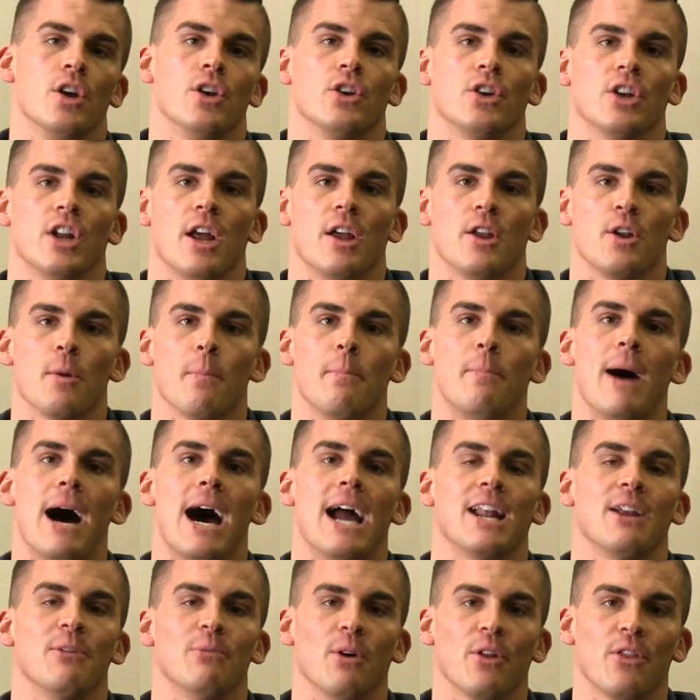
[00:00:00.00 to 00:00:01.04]
You're gonna, your
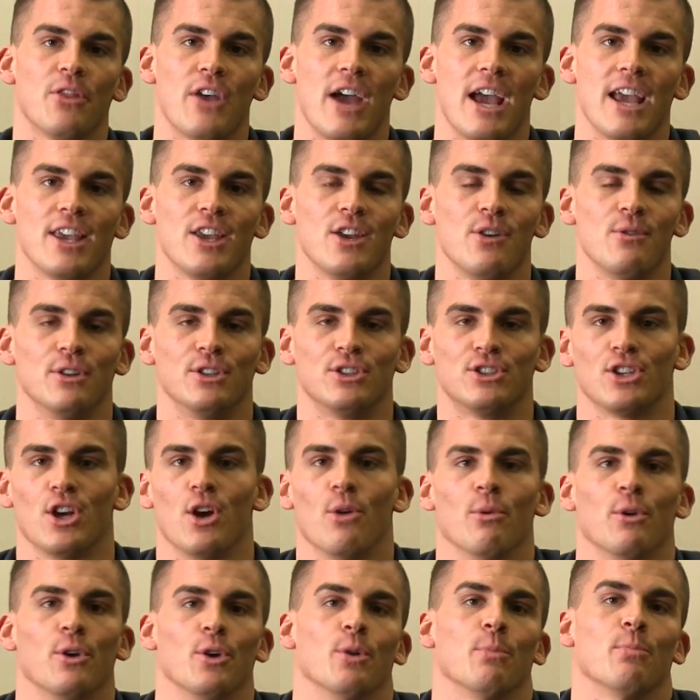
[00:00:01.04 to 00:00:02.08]
body will thank you, and
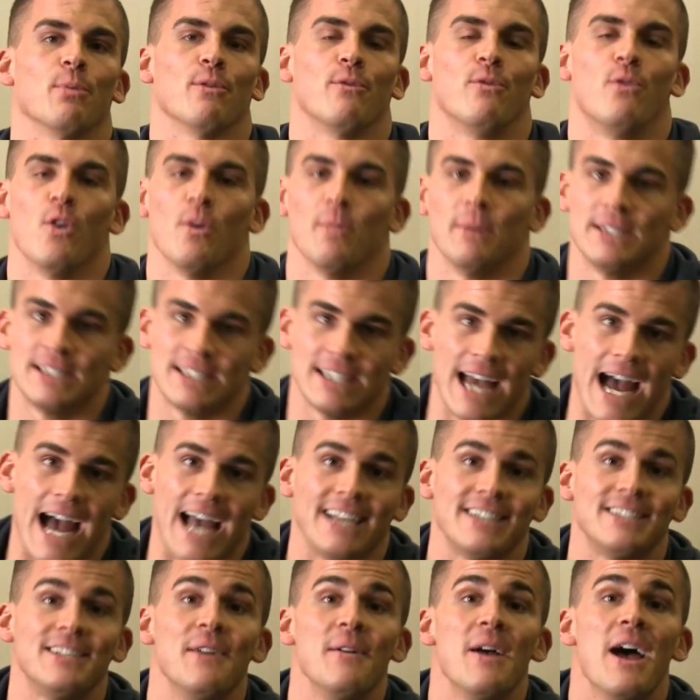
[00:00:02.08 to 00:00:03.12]
so will your performance,
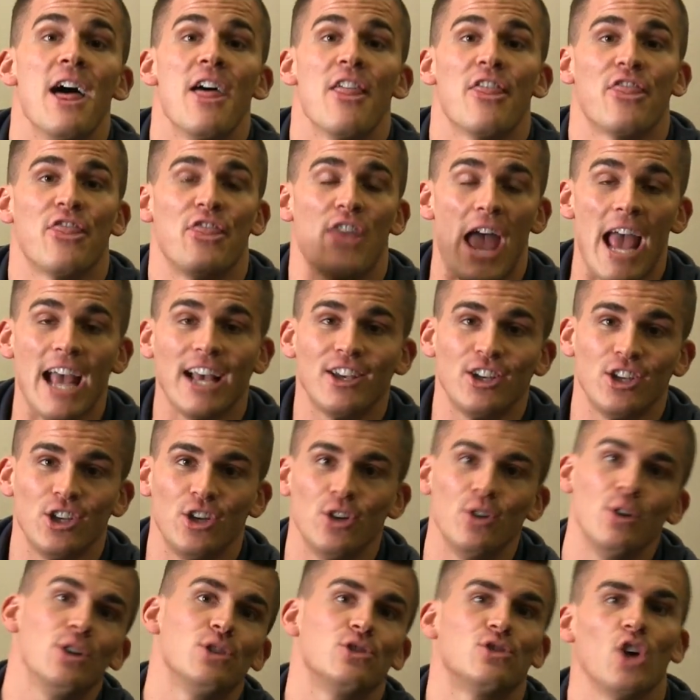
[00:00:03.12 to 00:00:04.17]
guys. Thank
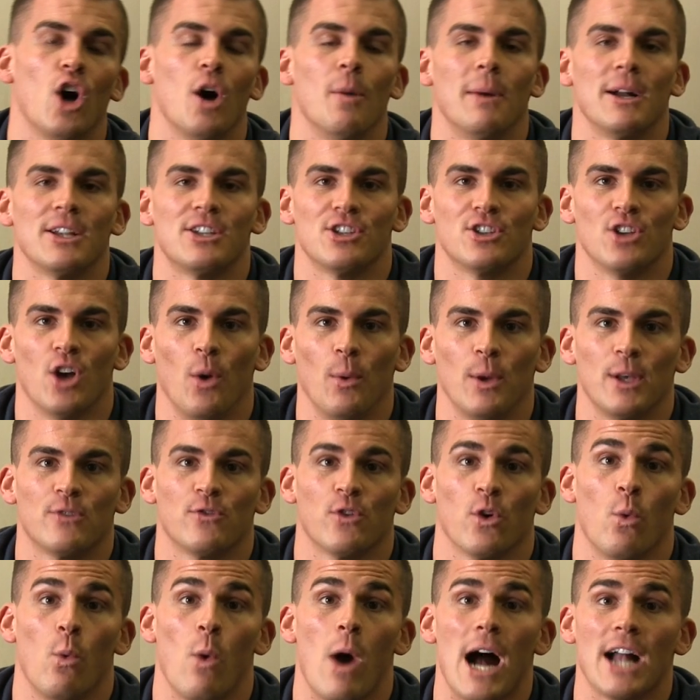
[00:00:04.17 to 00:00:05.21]
you so much, as always,
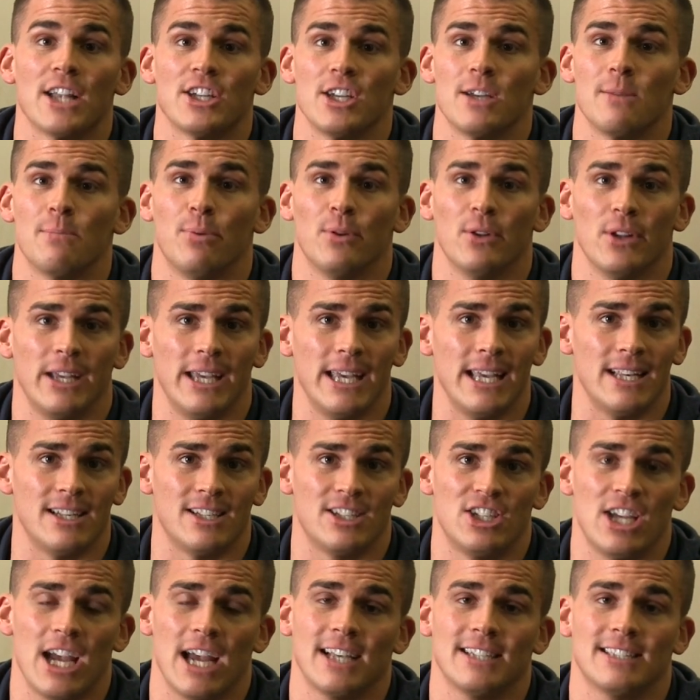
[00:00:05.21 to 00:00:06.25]
for watching.
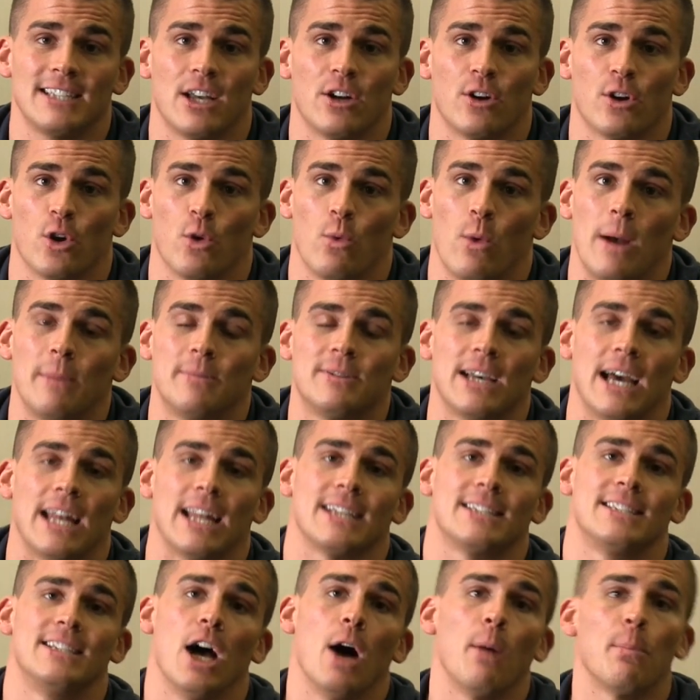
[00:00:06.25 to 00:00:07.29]
Please check us out on our website,
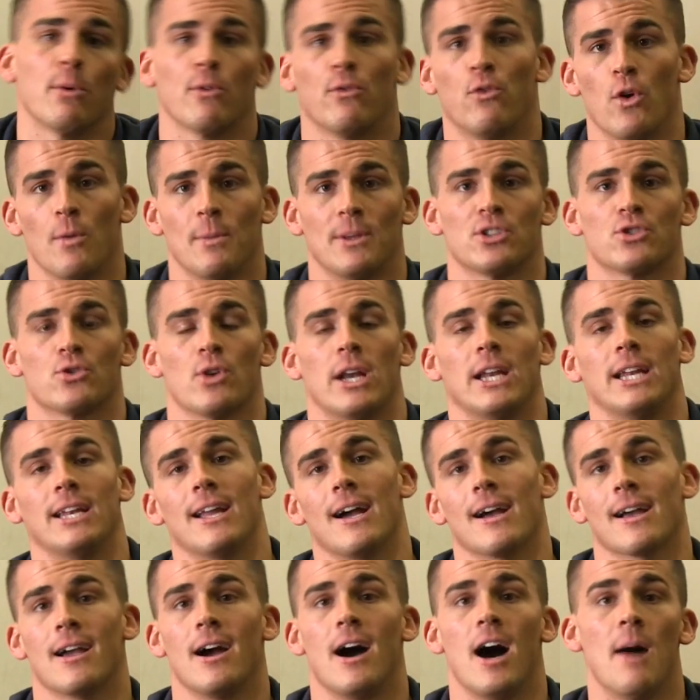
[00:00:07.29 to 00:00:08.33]

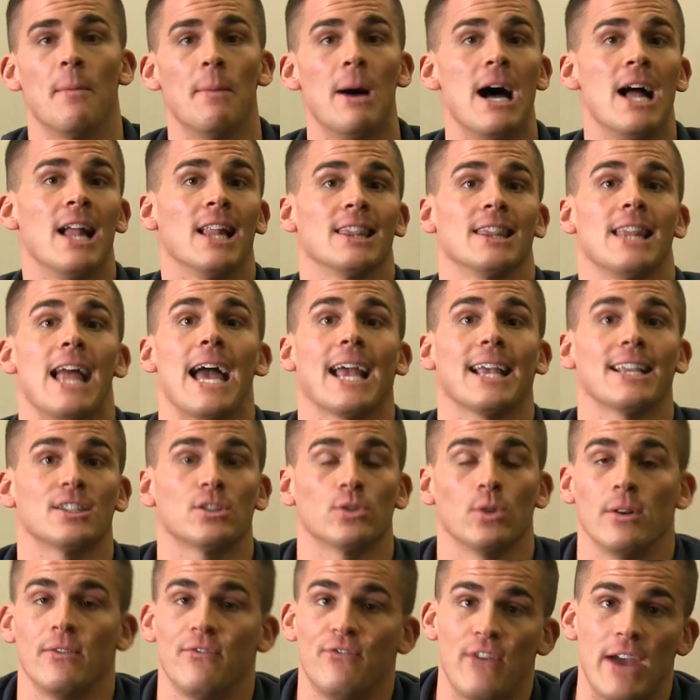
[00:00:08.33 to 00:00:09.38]
excelperformancetraining.com. Like
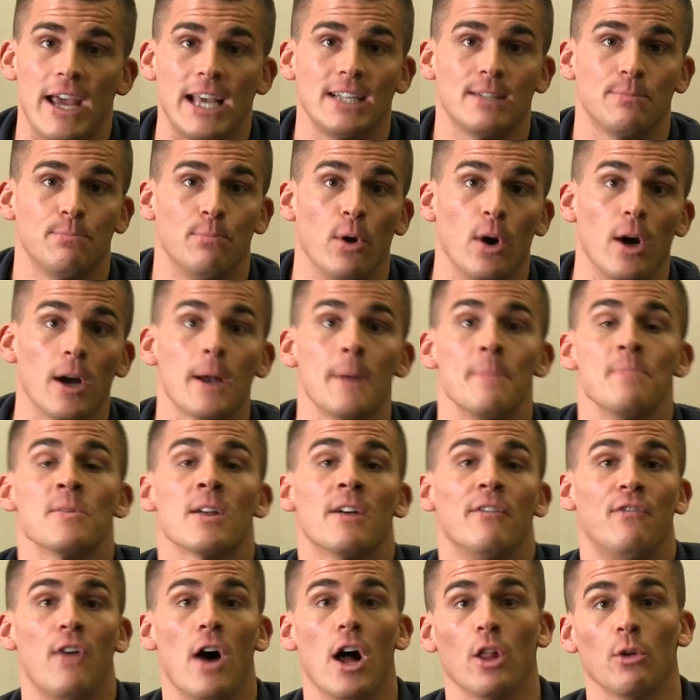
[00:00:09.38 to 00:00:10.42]
us on Facebook,
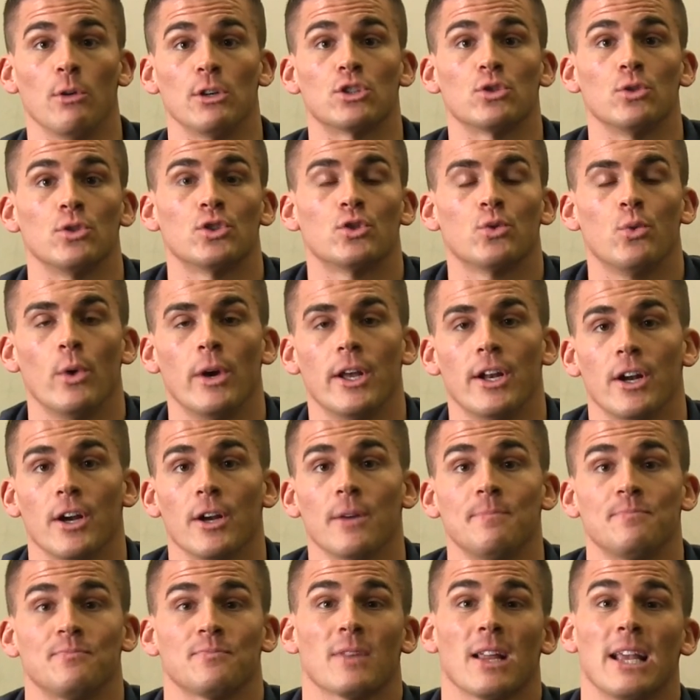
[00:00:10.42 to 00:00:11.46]
follow us on
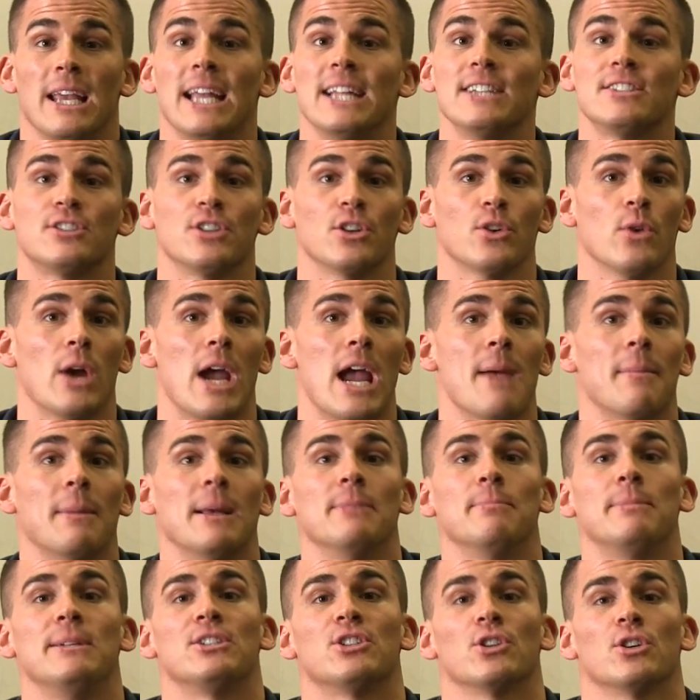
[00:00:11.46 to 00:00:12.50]
Twitter, Instagram,
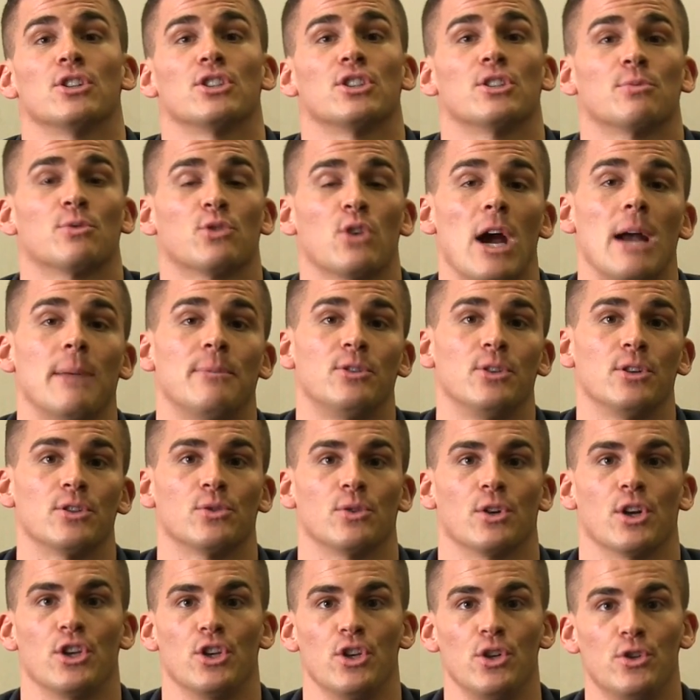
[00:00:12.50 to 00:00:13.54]
and be sure to subscribe to
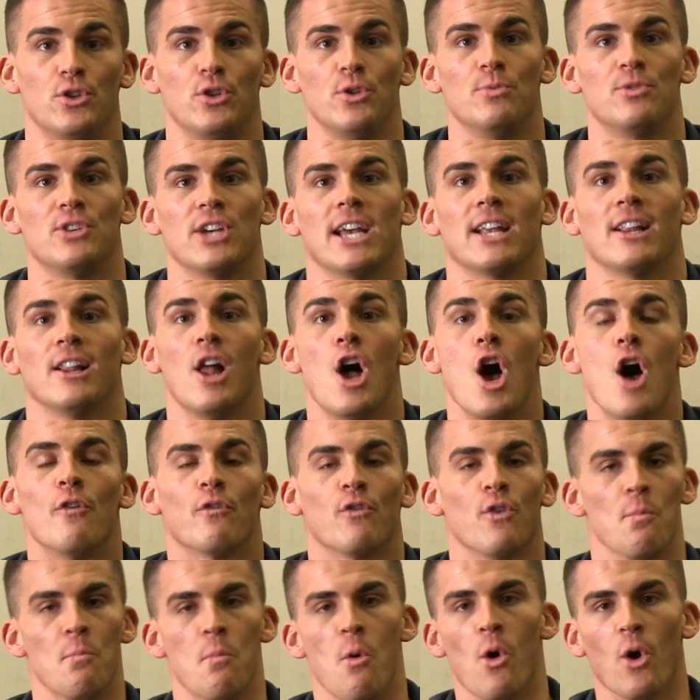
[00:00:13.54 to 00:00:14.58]
us on our YouTube channel
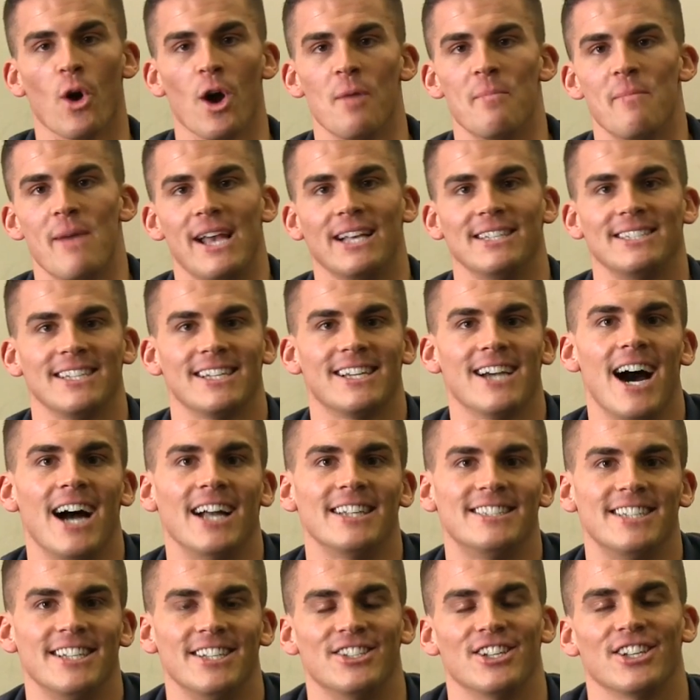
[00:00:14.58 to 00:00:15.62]
for more amazing
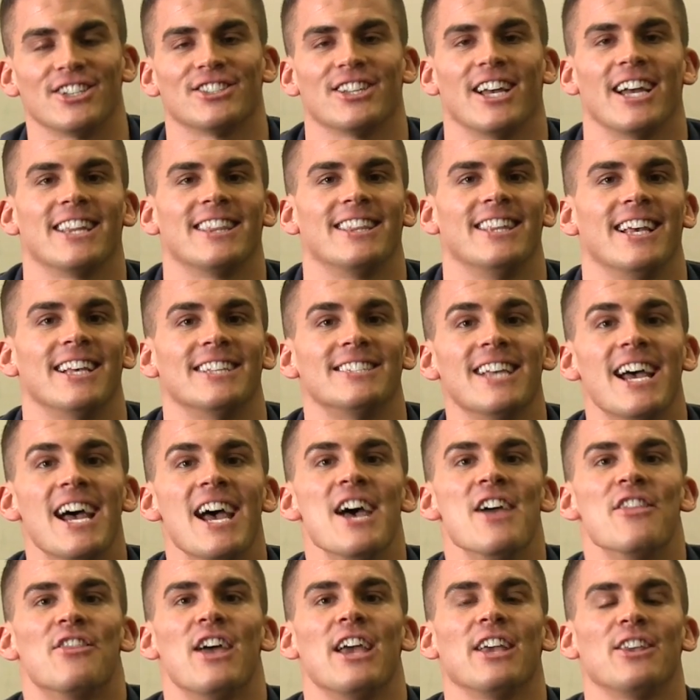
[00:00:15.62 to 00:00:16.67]
content just like this.
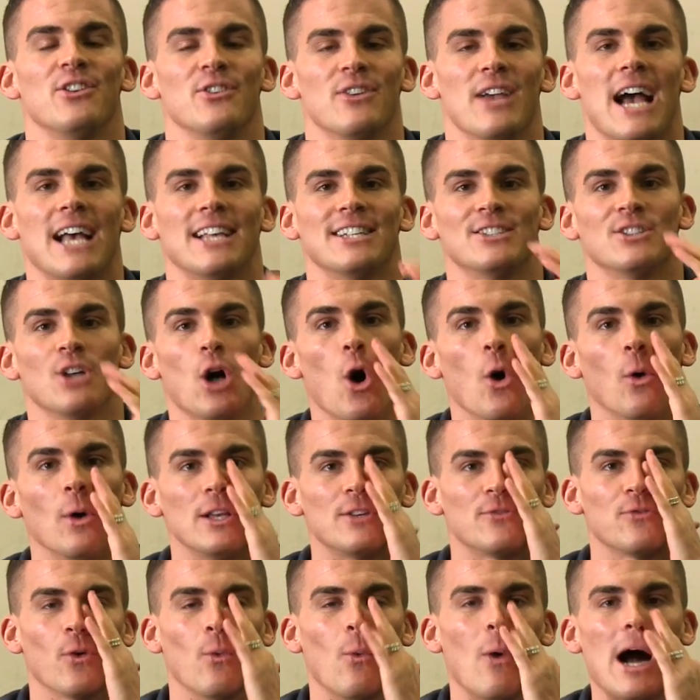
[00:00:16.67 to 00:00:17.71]
Thank you guys as
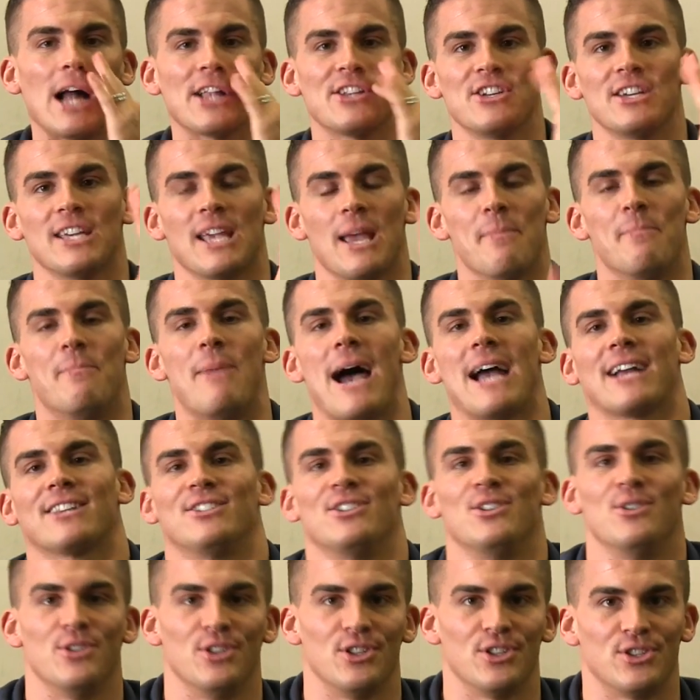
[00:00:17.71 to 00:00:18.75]
always for watching, and back
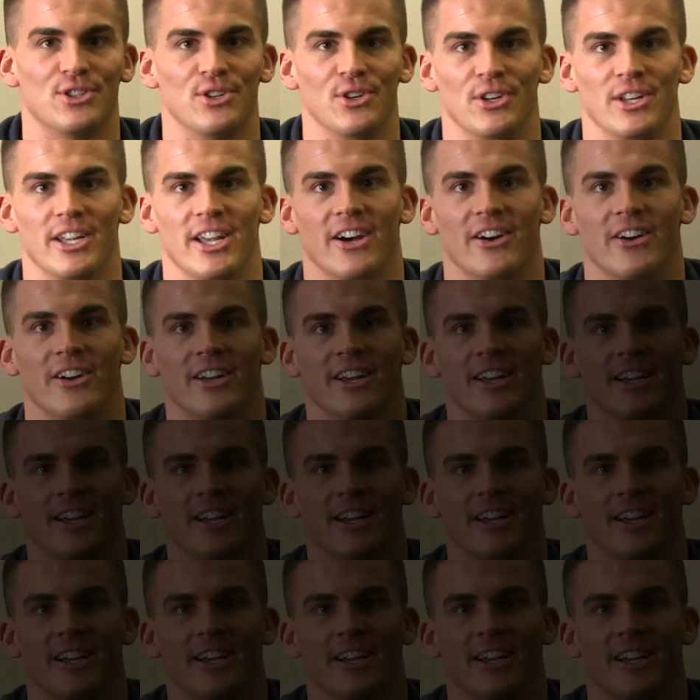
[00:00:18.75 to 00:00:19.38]
to you in the studio.